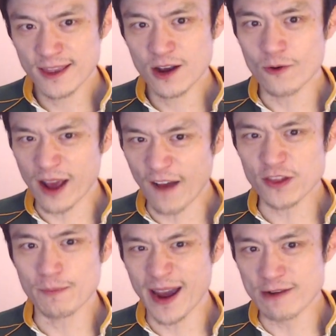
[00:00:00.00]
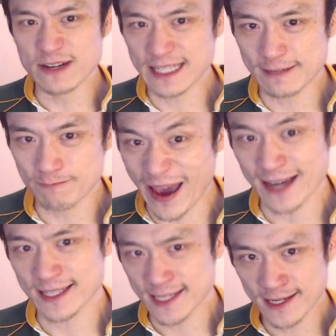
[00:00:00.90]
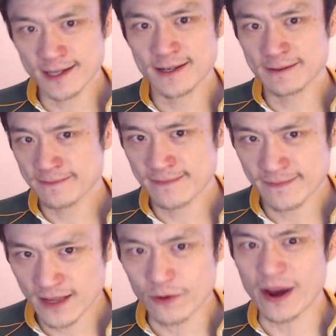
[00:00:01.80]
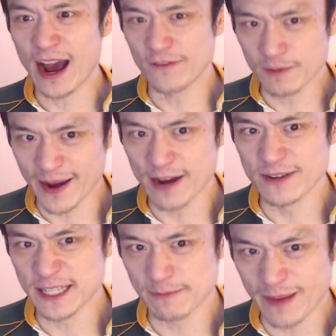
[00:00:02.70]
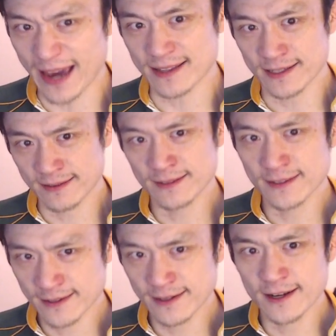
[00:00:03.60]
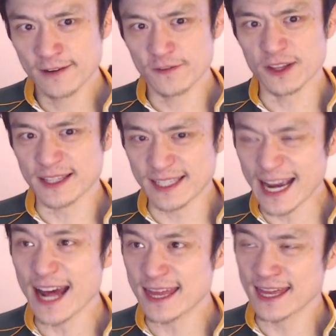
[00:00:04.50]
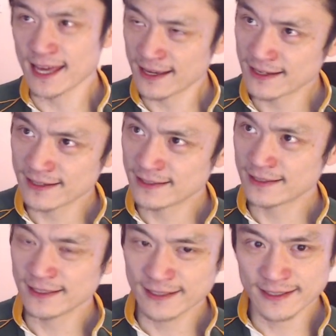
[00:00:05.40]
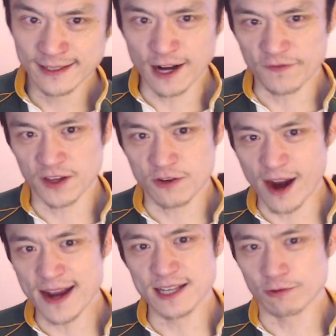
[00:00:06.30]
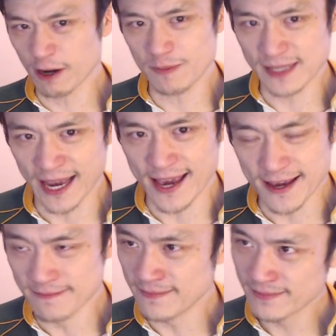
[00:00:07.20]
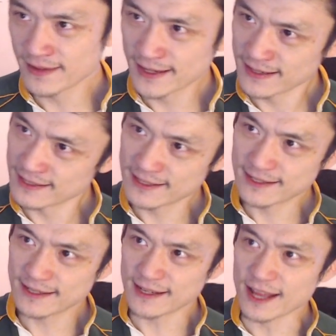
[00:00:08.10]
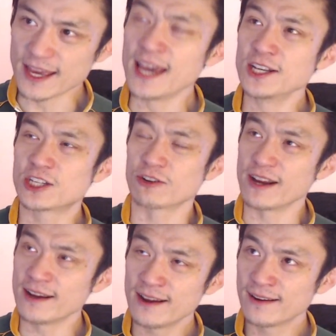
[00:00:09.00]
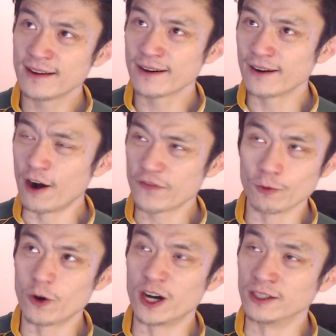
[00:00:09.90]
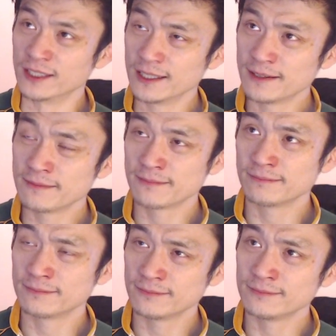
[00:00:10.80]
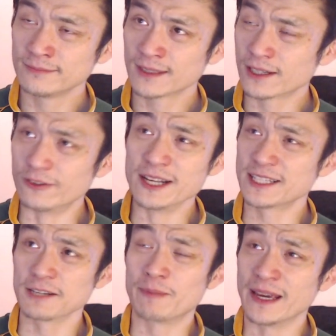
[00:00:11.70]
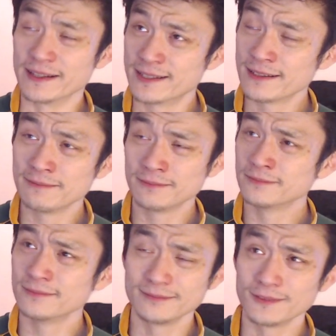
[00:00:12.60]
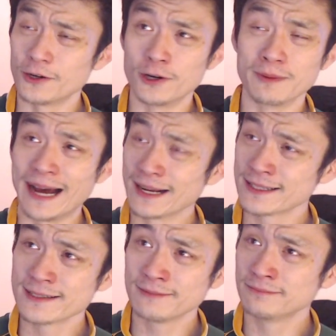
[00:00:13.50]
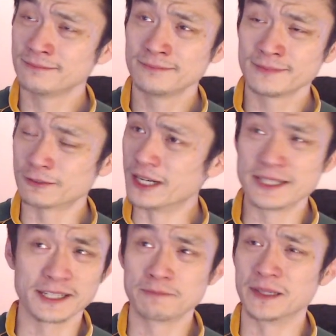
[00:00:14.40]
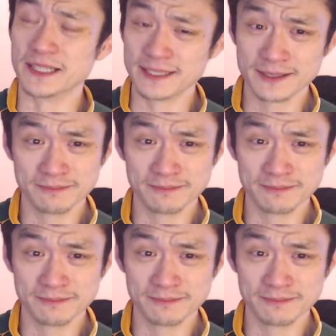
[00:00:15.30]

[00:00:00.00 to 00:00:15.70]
We have to pay respect. We have to pay respect for the death of the greatest rugby team in the history of the world. Rest in peace, All Blacks. Rest in peace.